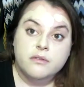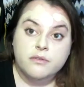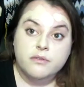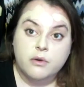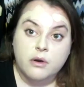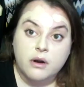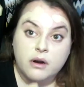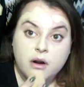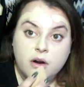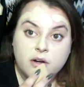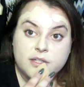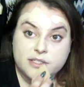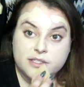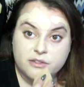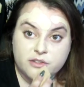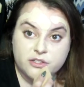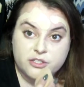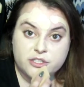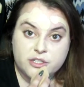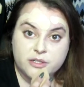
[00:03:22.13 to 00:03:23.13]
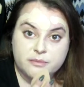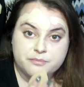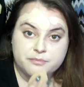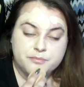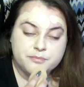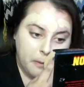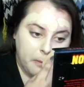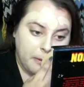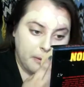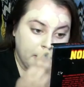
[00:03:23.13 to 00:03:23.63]
for a car dealership,
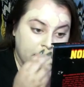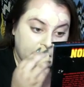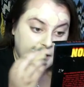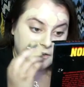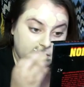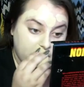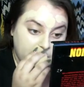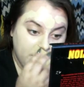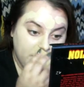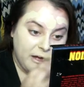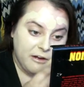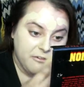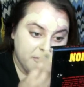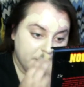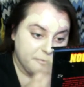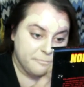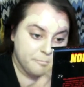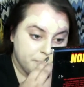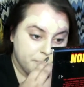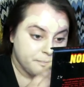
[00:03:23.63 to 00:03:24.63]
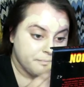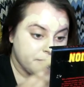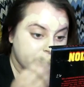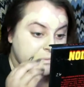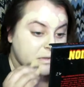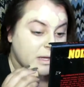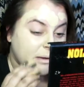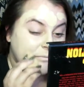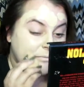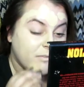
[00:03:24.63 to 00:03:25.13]
and I love it.
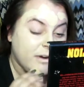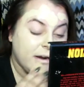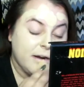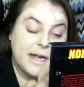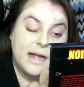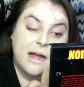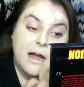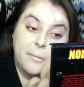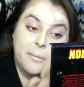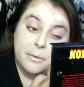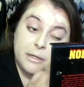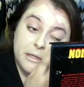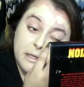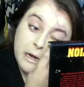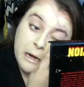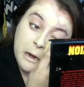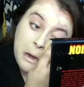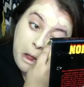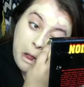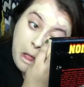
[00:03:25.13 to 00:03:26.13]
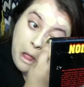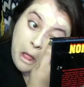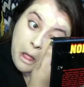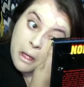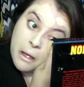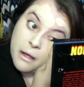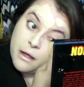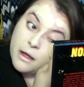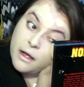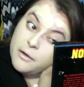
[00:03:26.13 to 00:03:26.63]
I'm very happy there.
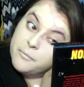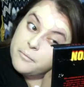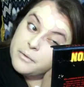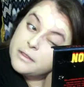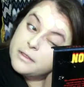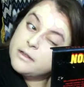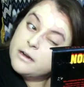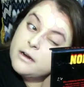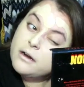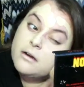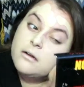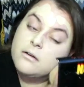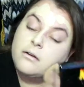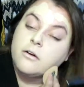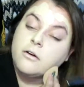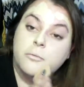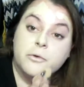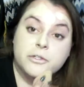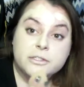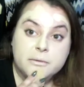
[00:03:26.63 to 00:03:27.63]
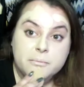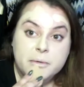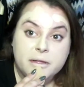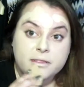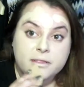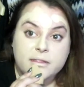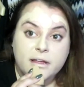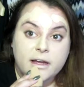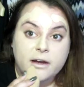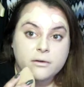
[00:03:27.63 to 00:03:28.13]
I've been there almost a
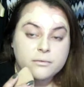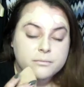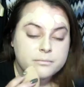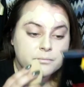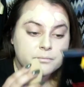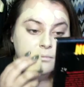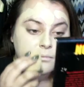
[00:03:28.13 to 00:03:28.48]
month now.